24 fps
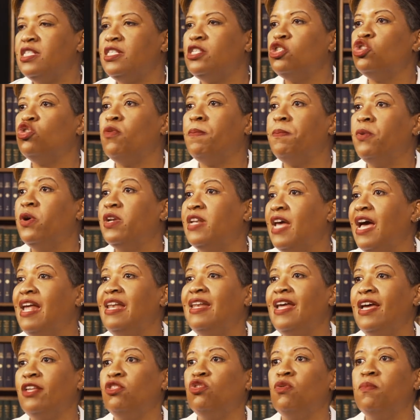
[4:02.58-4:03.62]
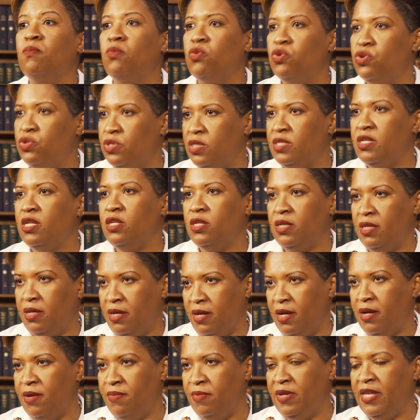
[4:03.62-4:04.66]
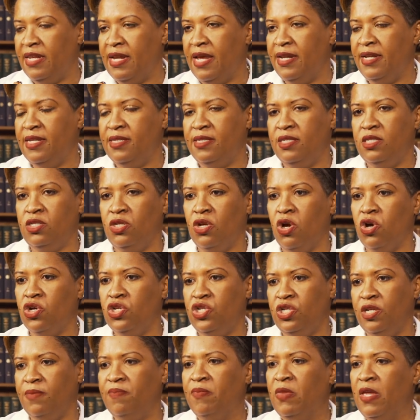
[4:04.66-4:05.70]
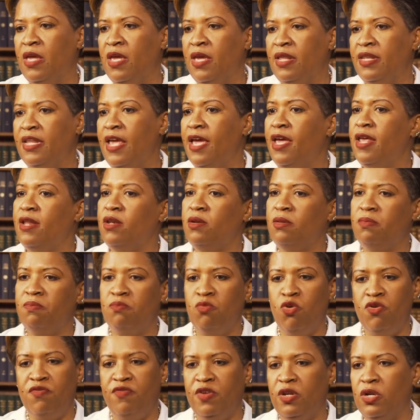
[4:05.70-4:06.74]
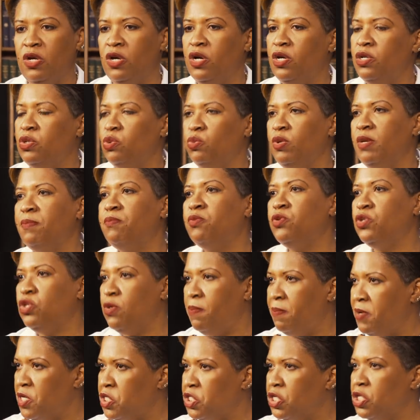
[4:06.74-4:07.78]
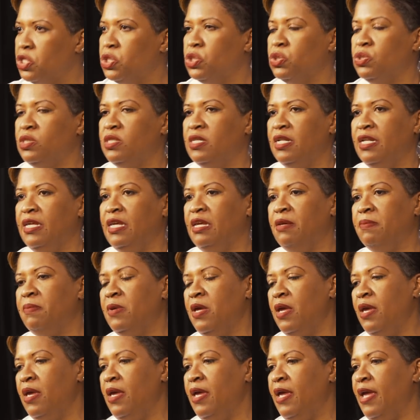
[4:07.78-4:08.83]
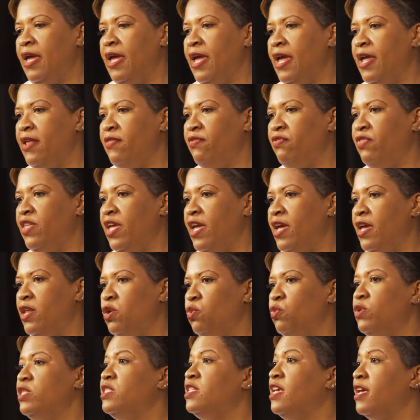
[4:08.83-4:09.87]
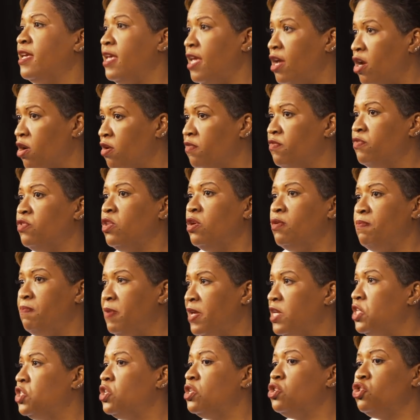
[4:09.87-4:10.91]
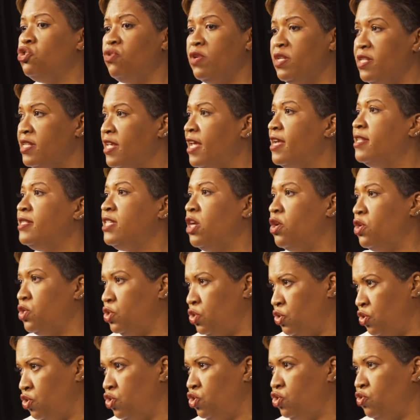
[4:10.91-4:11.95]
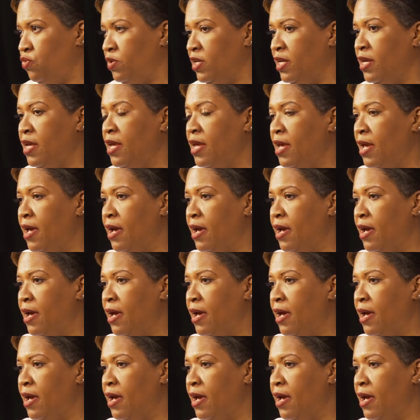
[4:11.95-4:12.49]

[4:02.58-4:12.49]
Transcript: this is the part I like the most in anesthesiology. Then moving on, we put the patient to sleep, and then we take care of the patient during the entire surgery.